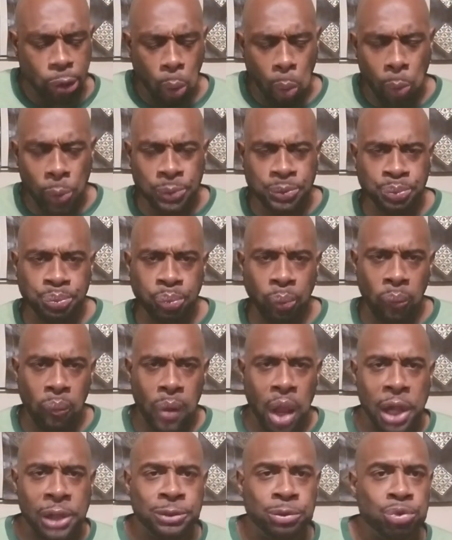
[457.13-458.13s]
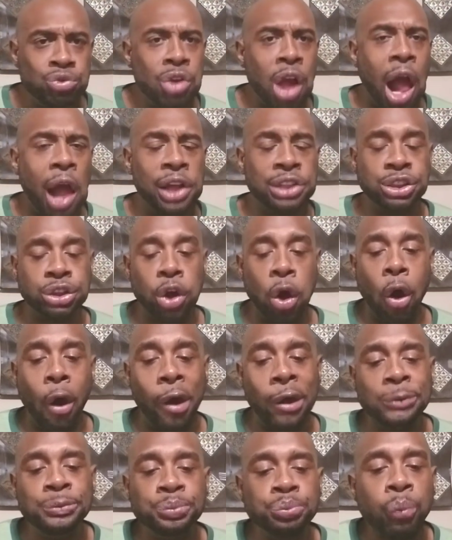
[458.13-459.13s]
Mmm. That is good.